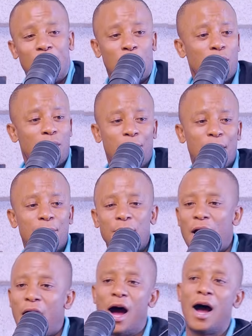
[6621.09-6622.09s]
or maybe
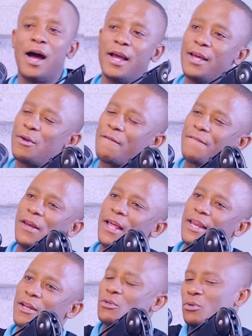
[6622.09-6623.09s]
you're
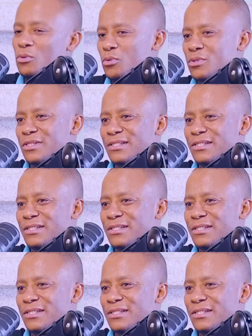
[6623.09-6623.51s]
affiliated to,